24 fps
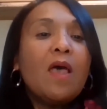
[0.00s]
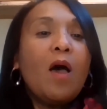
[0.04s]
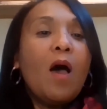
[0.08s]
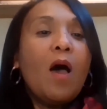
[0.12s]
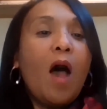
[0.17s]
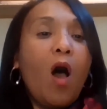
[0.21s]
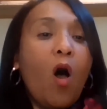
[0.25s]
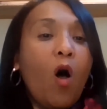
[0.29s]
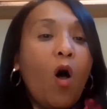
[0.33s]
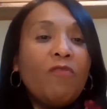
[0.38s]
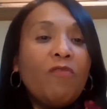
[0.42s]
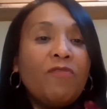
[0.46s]

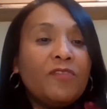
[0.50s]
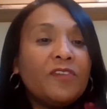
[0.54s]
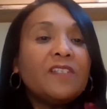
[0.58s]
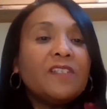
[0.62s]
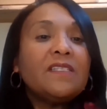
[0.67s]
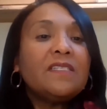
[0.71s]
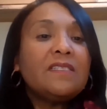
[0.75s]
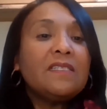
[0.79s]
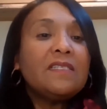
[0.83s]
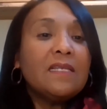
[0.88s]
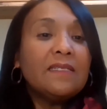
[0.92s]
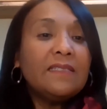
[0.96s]
offered
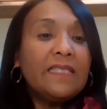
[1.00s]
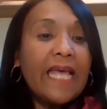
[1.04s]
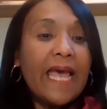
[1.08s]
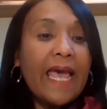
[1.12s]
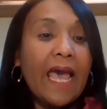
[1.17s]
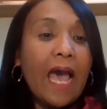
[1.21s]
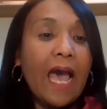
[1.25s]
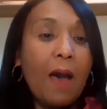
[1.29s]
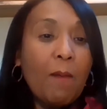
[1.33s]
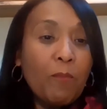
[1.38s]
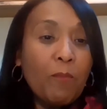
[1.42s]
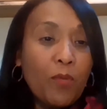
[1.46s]

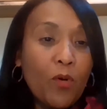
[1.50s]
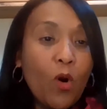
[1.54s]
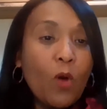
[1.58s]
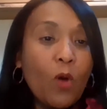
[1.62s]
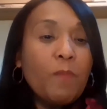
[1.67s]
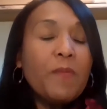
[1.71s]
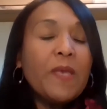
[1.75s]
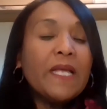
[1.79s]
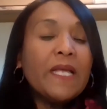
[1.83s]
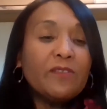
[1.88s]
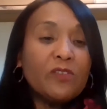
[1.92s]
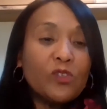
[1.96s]
the
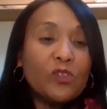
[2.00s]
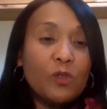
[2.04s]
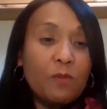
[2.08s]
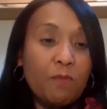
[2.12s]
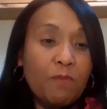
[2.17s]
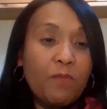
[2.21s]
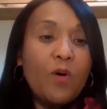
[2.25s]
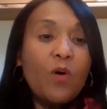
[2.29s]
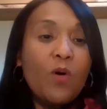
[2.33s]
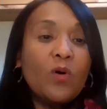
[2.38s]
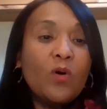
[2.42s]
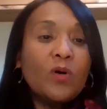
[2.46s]
appropriate
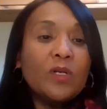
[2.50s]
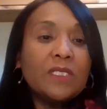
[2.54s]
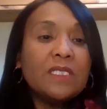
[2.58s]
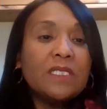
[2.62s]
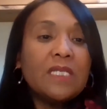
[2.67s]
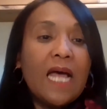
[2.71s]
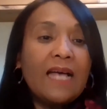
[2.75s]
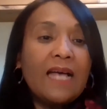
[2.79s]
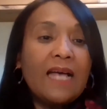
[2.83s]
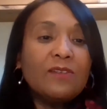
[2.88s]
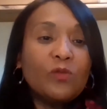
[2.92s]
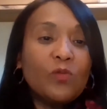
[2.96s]
support
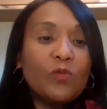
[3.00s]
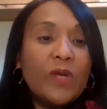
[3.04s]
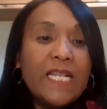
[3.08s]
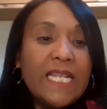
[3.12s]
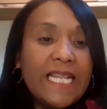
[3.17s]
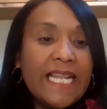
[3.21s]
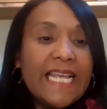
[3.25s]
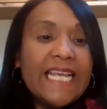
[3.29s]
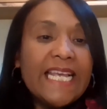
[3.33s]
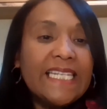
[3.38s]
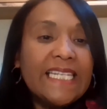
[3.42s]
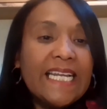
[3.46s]
as
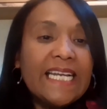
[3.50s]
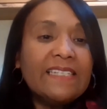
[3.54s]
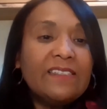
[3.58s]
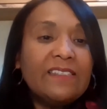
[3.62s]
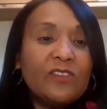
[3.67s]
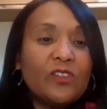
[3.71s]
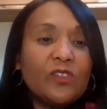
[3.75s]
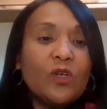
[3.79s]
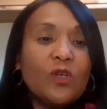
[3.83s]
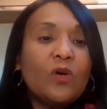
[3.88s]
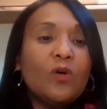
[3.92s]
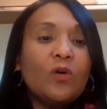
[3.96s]
when needed.
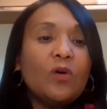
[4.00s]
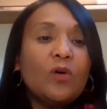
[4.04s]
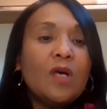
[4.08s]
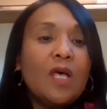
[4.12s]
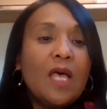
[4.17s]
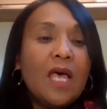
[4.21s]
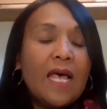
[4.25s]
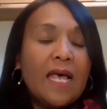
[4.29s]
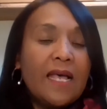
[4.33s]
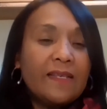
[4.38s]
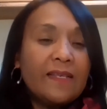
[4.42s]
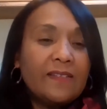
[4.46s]
So
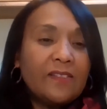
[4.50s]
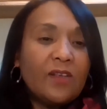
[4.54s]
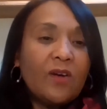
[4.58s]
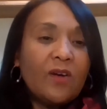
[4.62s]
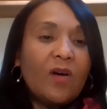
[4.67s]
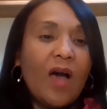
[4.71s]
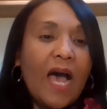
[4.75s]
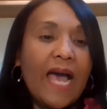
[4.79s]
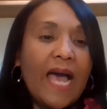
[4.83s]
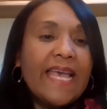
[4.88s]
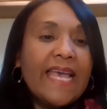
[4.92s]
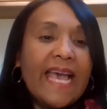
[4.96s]

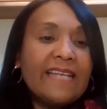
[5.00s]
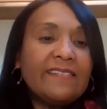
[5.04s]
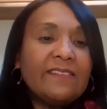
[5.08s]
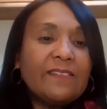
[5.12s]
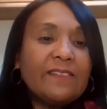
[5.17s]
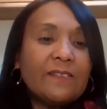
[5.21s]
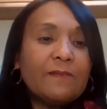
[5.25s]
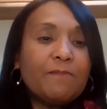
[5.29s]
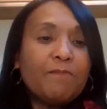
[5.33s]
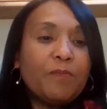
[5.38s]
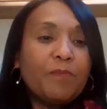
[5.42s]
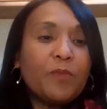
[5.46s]
I guess,
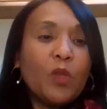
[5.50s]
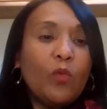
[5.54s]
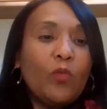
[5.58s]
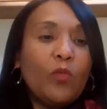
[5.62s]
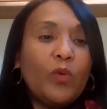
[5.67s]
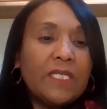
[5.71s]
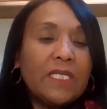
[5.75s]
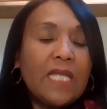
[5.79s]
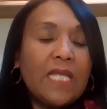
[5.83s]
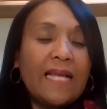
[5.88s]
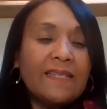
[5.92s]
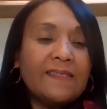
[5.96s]

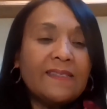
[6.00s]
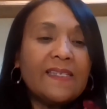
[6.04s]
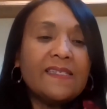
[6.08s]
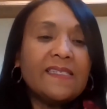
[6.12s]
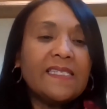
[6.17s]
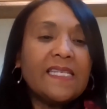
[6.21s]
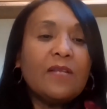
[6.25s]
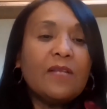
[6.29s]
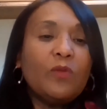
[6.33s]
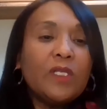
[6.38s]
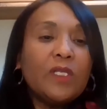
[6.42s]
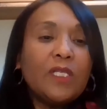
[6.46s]
as I
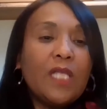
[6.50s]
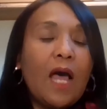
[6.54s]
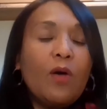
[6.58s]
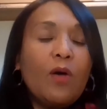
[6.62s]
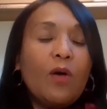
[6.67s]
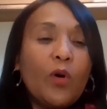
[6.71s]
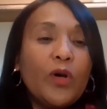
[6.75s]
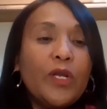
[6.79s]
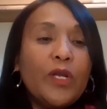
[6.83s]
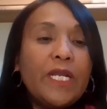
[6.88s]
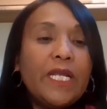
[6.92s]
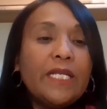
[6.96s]
said, without
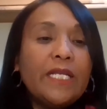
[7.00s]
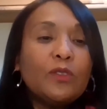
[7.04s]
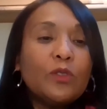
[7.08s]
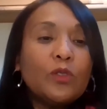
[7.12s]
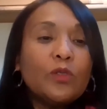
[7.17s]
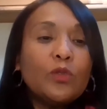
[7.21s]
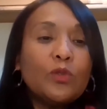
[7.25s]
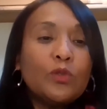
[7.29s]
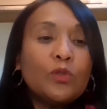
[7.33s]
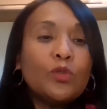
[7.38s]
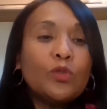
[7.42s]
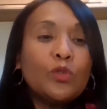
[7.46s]
going into
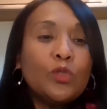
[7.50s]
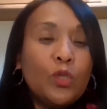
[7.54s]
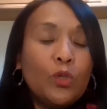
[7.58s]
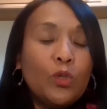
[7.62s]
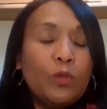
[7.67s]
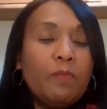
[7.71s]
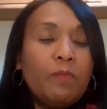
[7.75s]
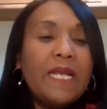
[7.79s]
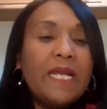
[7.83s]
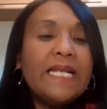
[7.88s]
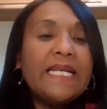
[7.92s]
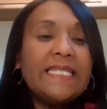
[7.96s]
too
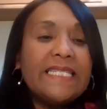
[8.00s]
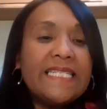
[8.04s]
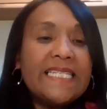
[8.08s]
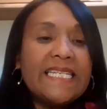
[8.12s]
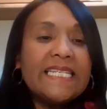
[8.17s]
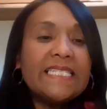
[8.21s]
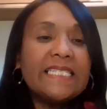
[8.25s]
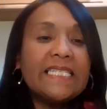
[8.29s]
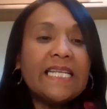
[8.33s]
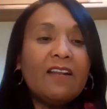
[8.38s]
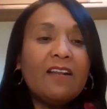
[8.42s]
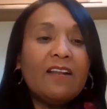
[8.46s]
many
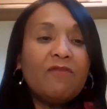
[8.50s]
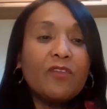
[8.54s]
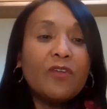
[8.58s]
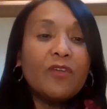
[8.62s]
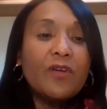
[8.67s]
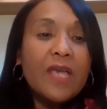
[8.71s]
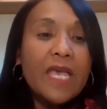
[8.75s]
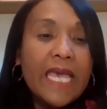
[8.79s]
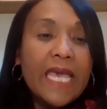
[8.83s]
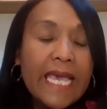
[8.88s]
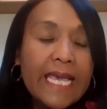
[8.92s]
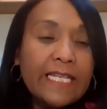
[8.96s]
details
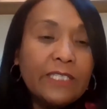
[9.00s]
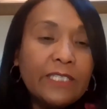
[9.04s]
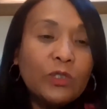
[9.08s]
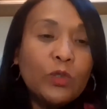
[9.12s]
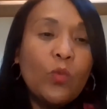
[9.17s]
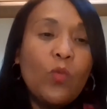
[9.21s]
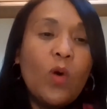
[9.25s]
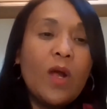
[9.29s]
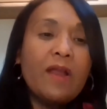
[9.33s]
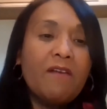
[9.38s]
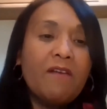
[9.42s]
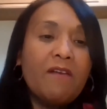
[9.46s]
for each
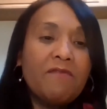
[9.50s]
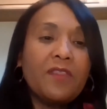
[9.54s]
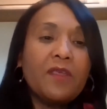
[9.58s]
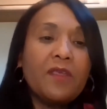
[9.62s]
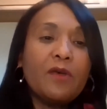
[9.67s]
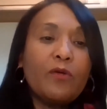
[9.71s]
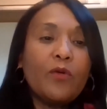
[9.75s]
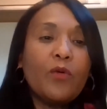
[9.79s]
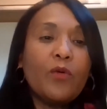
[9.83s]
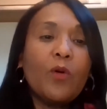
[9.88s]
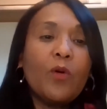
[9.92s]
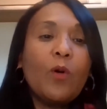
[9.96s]
one of the
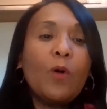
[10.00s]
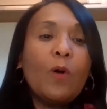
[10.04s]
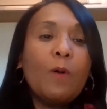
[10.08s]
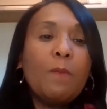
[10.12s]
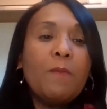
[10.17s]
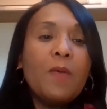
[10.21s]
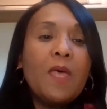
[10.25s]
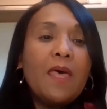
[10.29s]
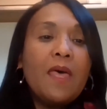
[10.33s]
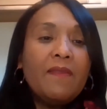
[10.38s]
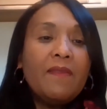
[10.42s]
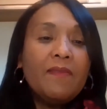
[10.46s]
group,
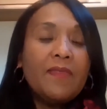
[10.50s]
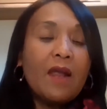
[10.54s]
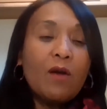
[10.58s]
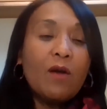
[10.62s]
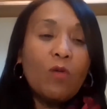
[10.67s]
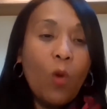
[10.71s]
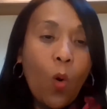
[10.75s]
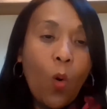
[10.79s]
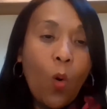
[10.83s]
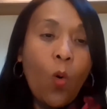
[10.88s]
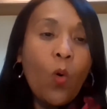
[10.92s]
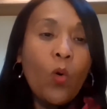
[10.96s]
they're
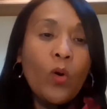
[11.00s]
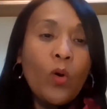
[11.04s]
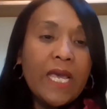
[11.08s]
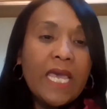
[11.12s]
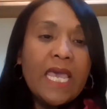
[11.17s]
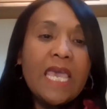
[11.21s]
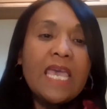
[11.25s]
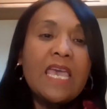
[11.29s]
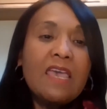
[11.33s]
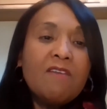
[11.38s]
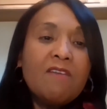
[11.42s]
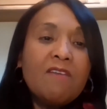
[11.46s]
all
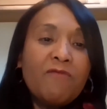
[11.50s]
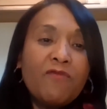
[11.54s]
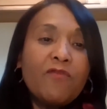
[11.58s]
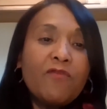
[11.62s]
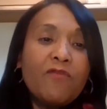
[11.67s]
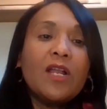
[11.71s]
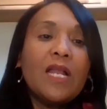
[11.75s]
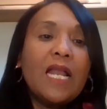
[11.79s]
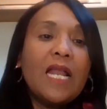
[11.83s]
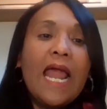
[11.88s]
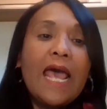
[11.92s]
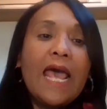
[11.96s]
key
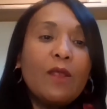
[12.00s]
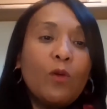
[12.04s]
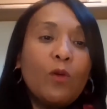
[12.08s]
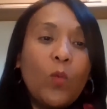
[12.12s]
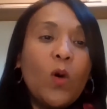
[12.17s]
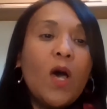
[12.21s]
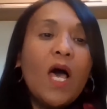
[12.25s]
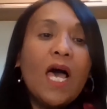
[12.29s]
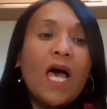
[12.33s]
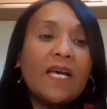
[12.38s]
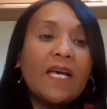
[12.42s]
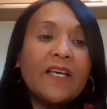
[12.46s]
frontline
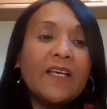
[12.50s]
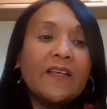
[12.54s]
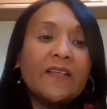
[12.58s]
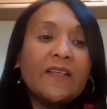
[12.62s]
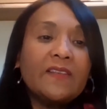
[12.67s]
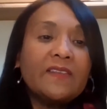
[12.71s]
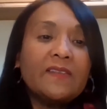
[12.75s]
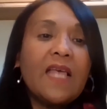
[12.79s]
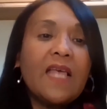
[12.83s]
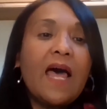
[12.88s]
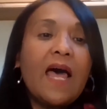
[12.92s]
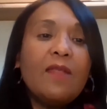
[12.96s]

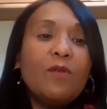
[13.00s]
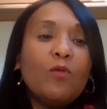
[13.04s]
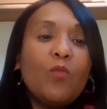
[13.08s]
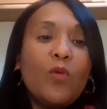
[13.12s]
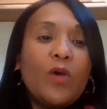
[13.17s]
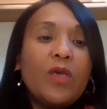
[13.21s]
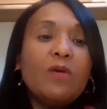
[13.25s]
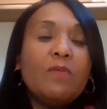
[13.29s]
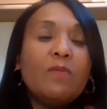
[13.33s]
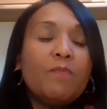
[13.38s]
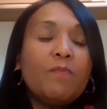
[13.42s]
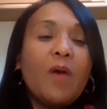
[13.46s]
workers, and
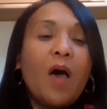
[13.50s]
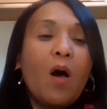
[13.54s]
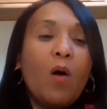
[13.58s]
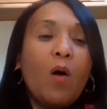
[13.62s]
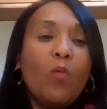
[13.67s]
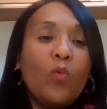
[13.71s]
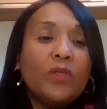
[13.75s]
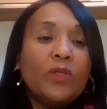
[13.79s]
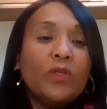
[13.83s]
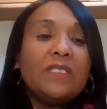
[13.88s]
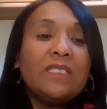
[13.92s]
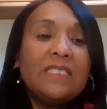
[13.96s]
we
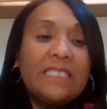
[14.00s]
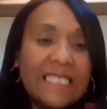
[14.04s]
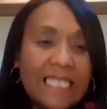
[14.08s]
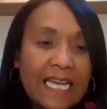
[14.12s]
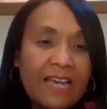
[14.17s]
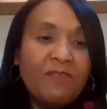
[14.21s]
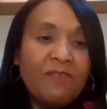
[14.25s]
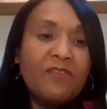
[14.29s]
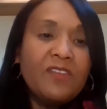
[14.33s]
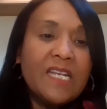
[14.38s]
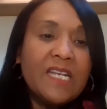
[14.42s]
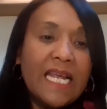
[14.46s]
would
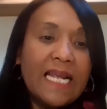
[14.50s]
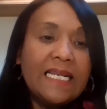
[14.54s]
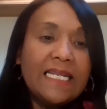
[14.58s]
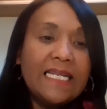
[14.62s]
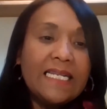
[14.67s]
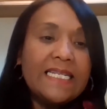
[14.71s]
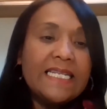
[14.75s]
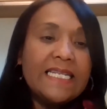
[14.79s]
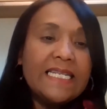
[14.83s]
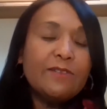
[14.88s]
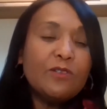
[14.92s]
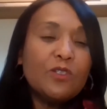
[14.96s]
definitely
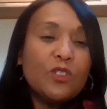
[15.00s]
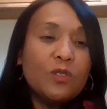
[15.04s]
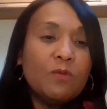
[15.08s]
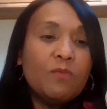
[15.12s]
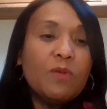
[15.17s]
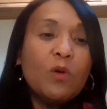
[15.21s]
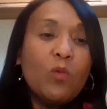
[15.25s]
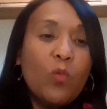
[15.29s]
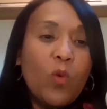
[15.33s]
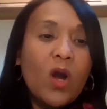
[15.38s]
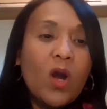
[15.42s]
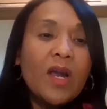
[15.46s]
need to be
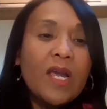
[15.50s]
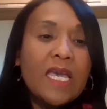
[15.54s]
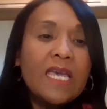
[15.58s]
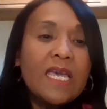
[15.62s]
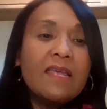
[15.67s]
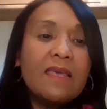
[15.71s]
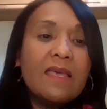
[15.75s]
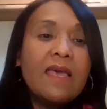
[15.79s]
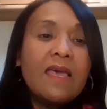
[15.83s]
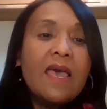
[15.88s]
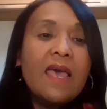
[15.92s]
working